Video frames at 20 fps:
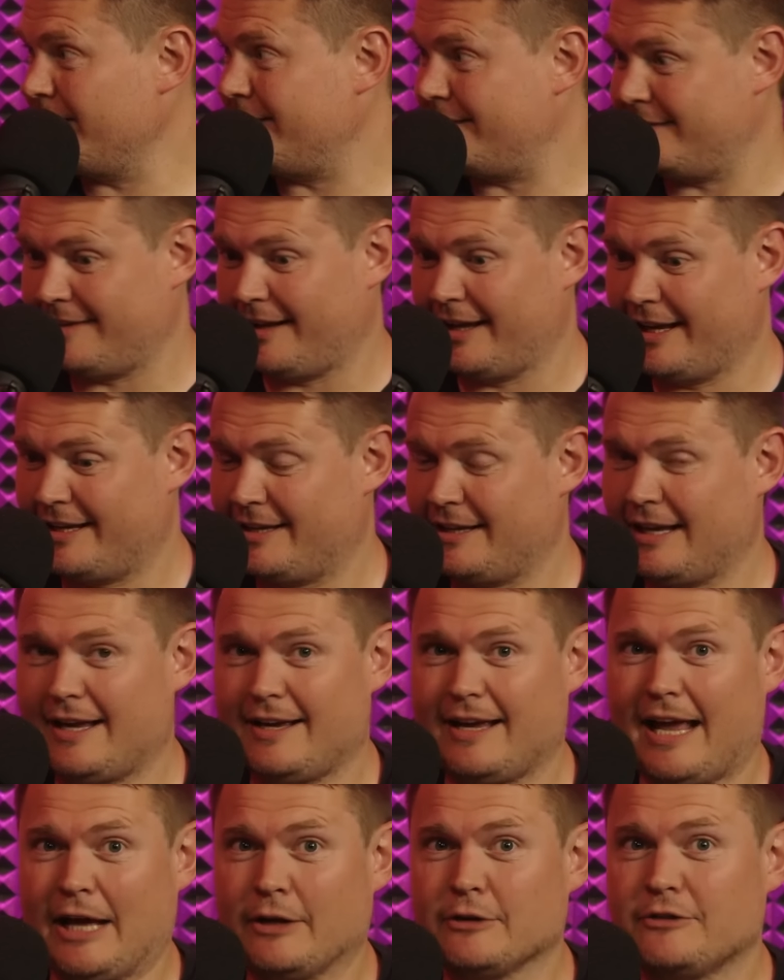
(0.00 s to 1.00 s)
This is like
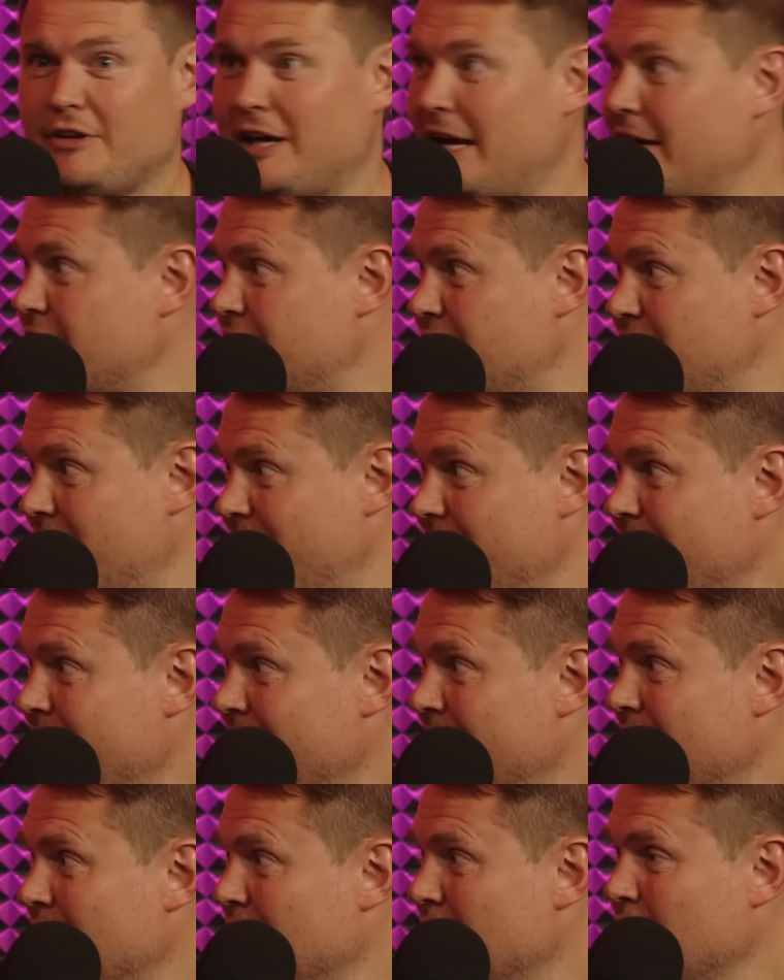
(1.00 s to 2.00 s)
LTST.
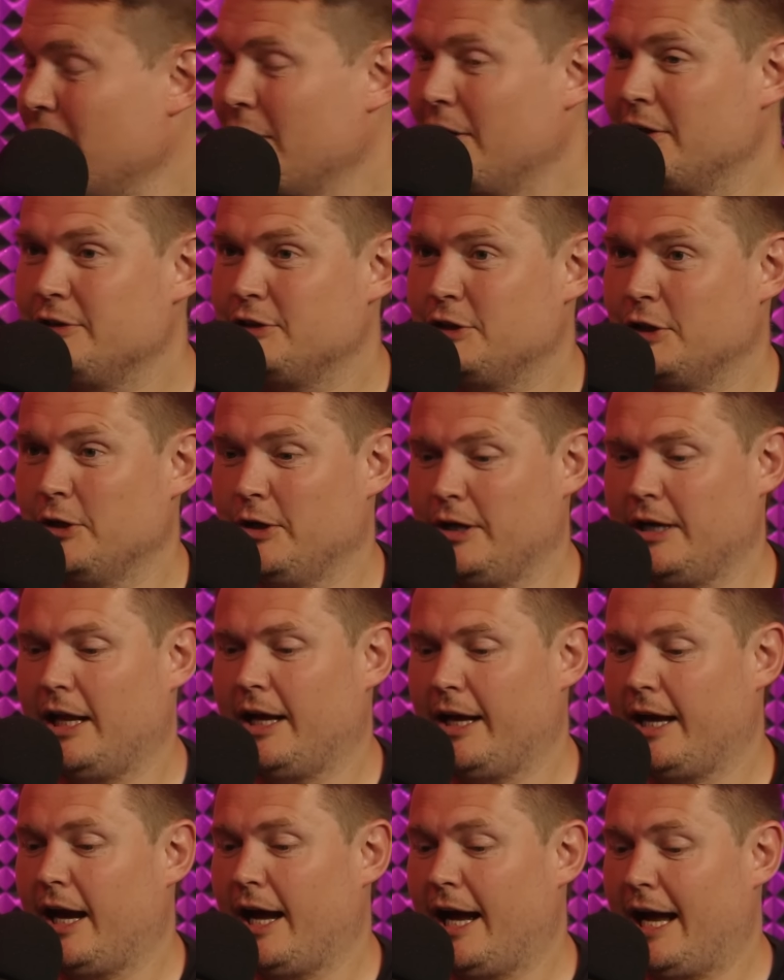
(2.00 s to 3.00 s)
Do you know,
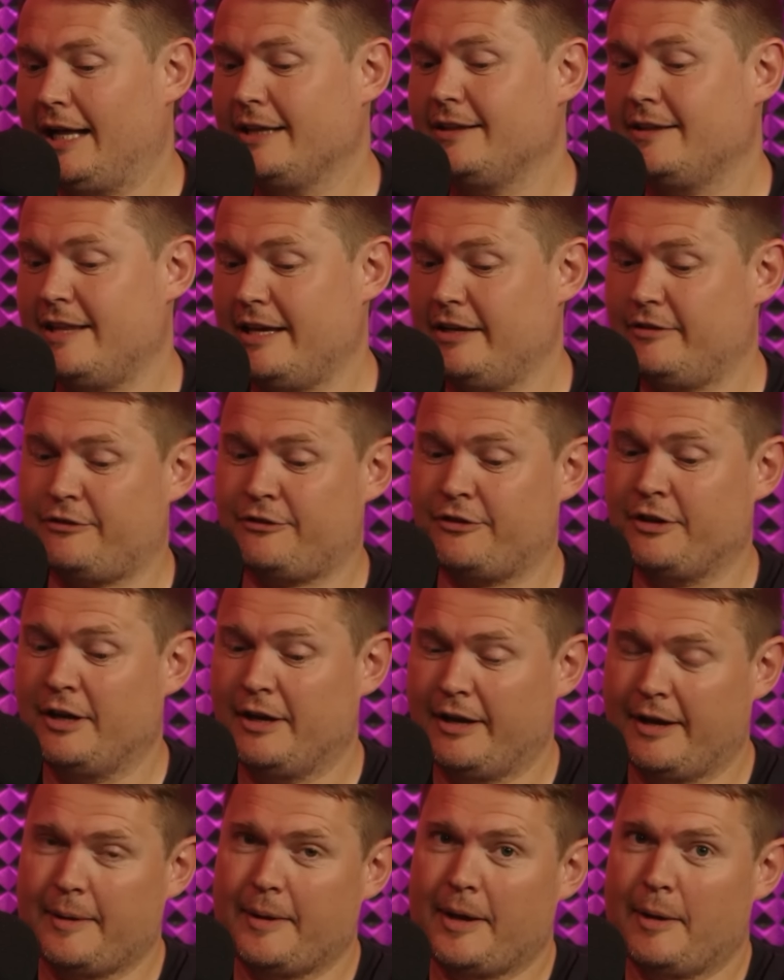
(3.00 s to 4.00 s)
I had this
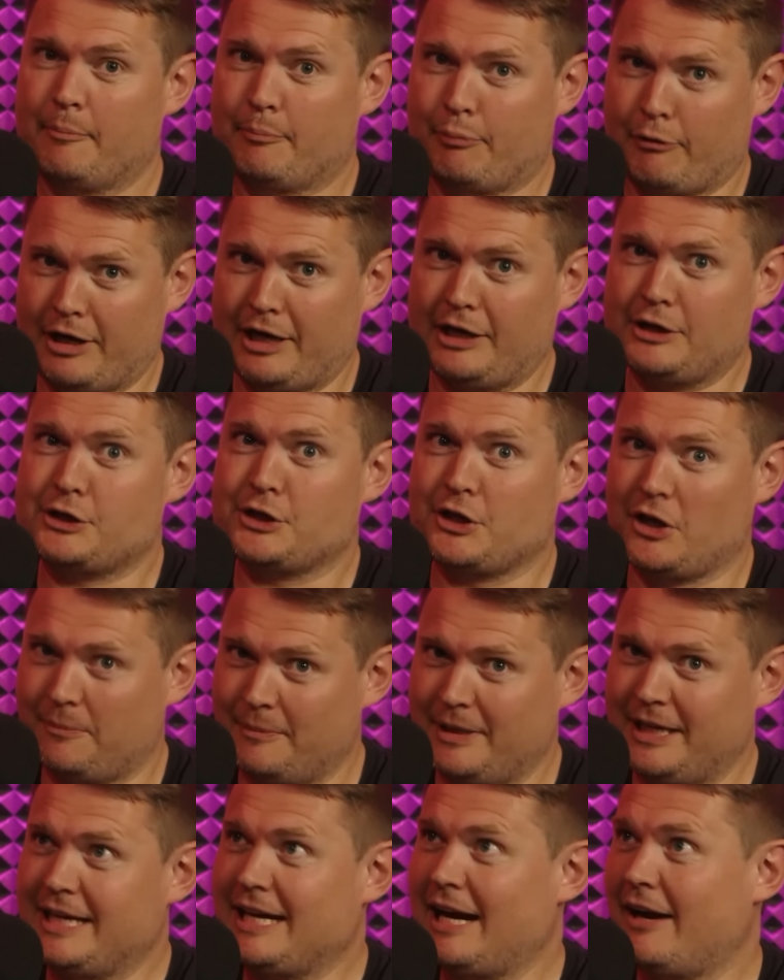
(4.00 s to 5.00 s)
British
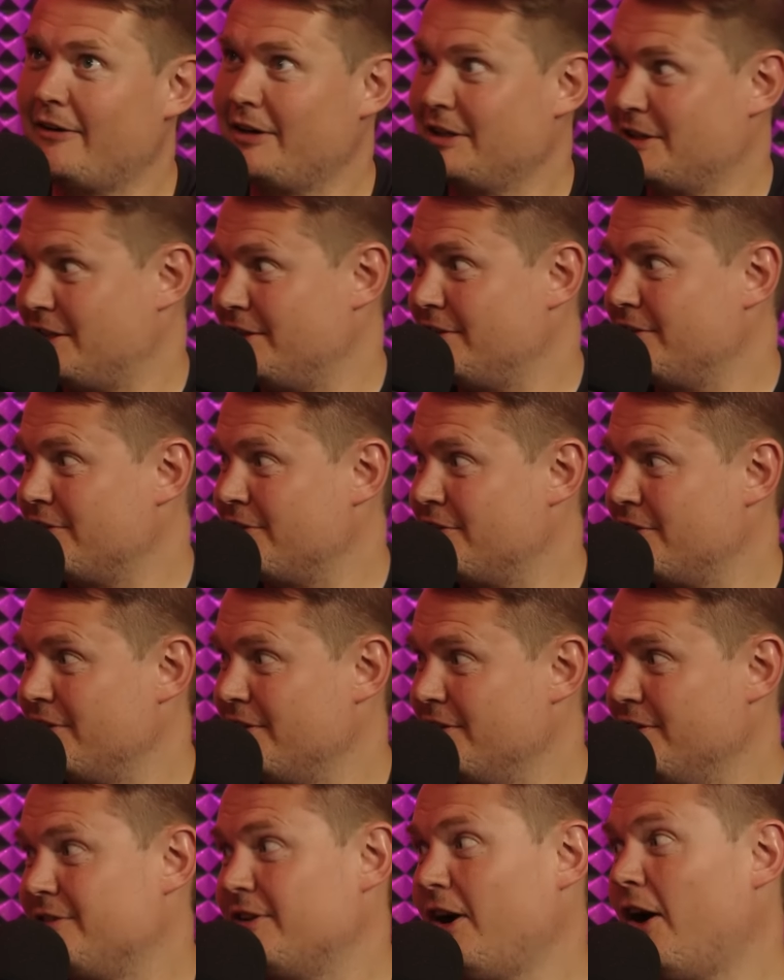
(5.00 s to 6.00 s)
comedy characters
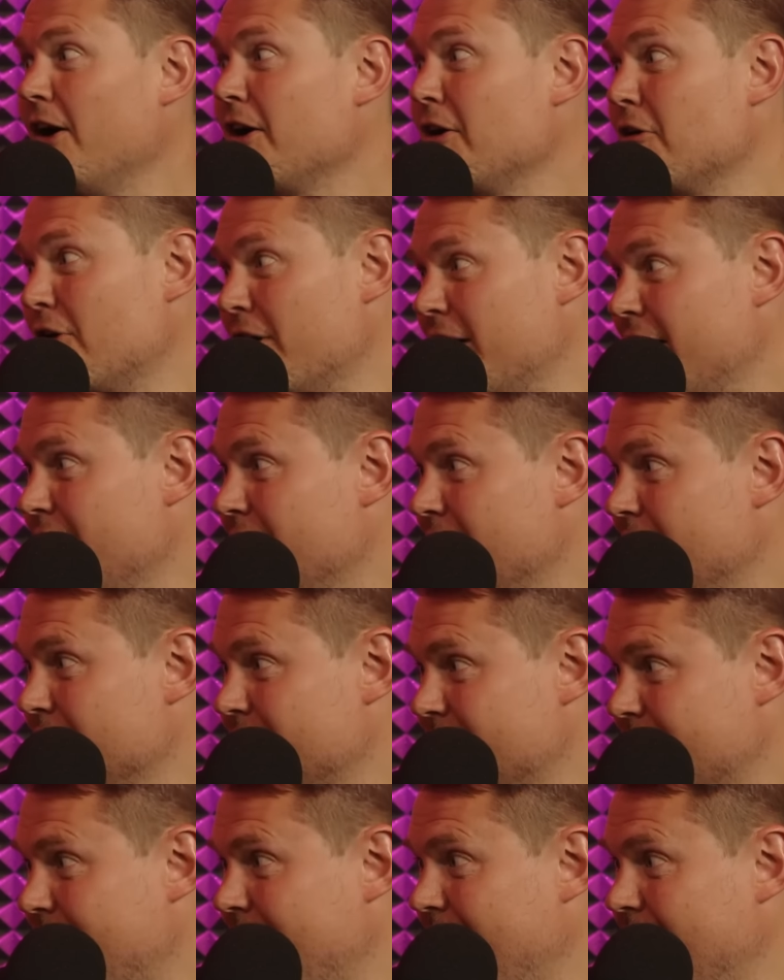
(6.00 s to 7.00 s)
diary
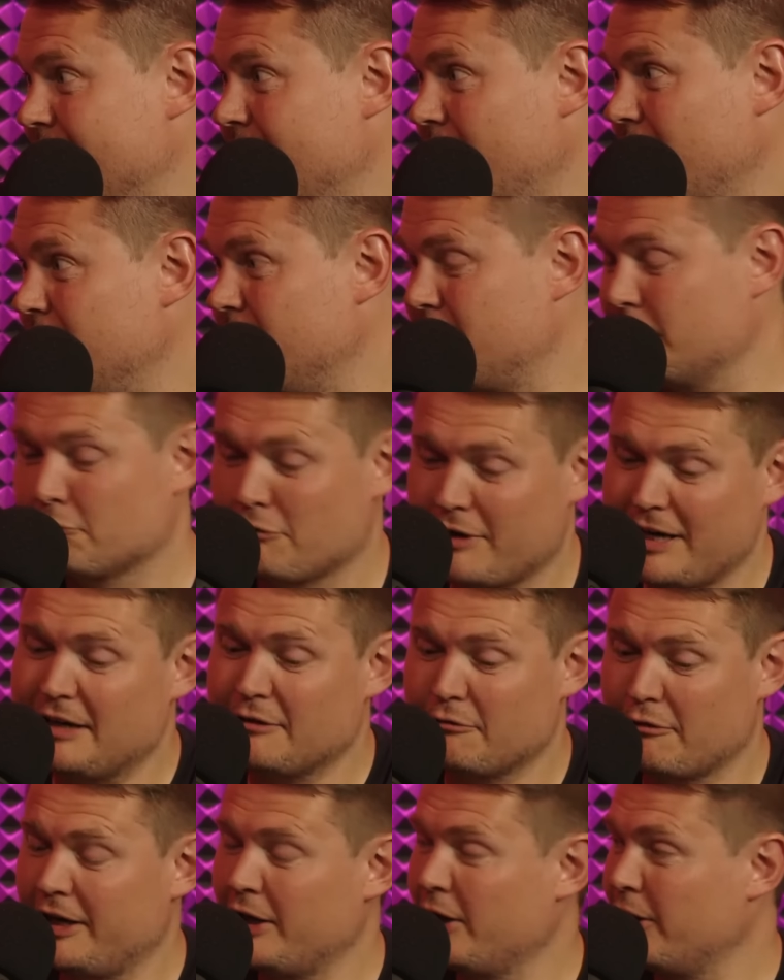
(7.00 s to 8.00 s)
as a kid that I used to read
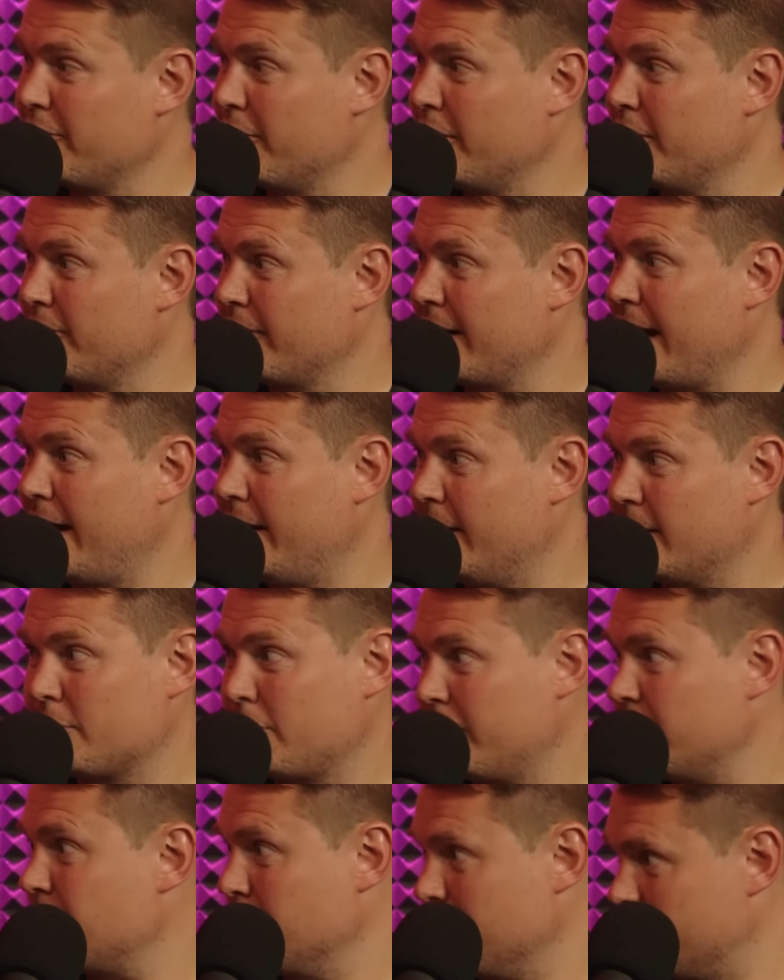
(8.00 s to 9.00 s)
and read over and over again, a
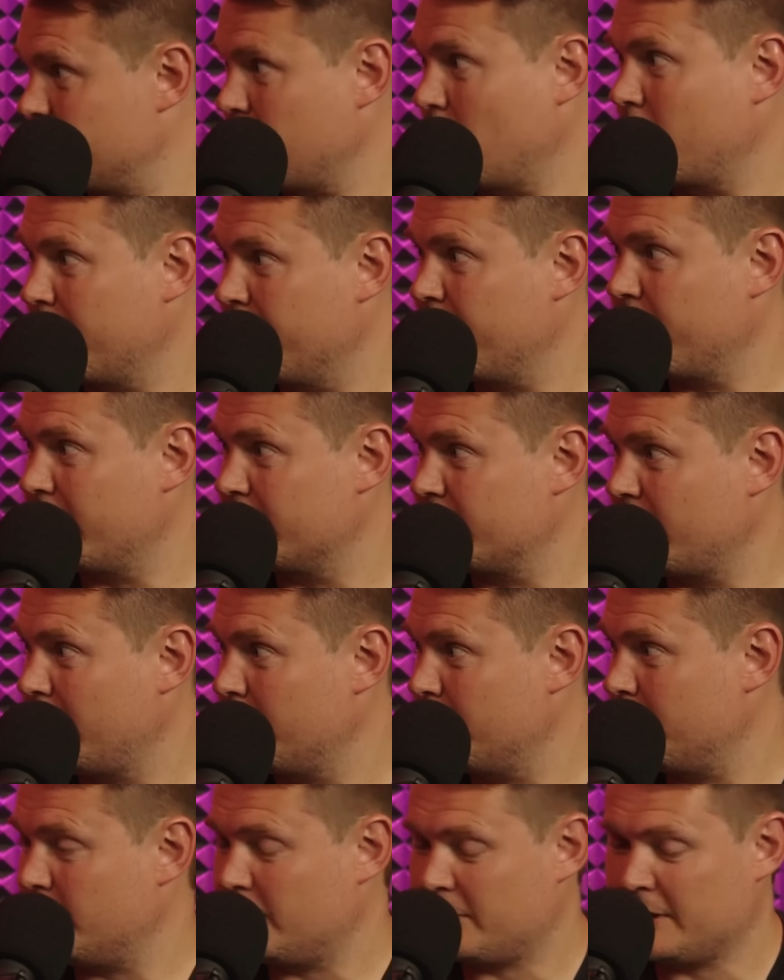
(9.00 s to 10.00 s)
Christmas stocking filler
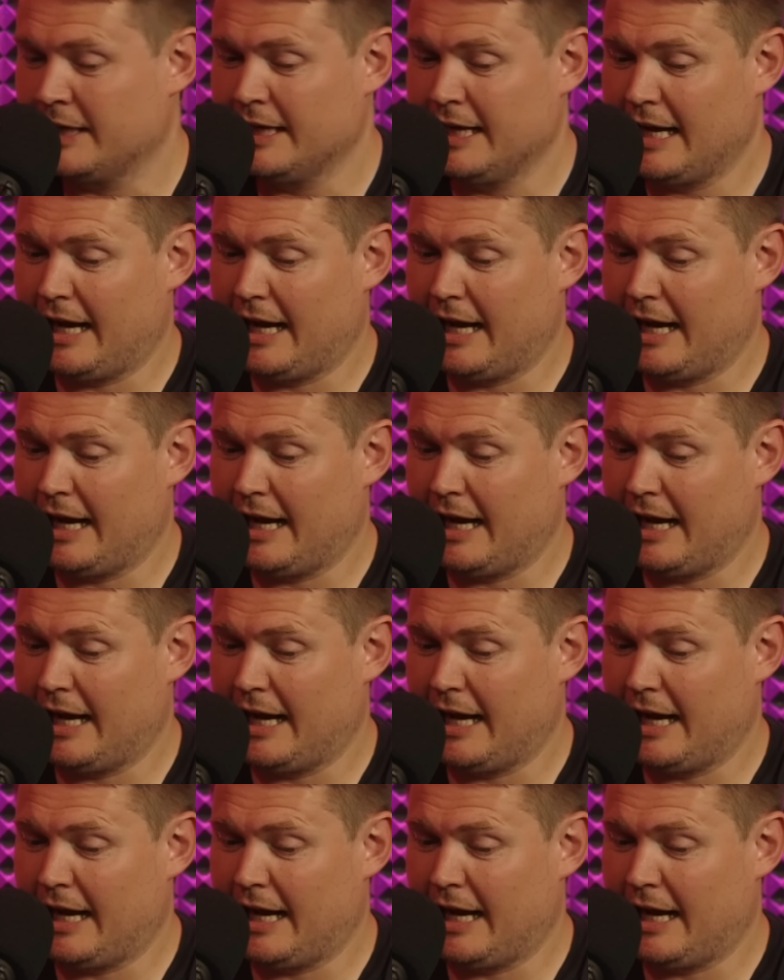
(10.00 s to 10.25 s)
type book.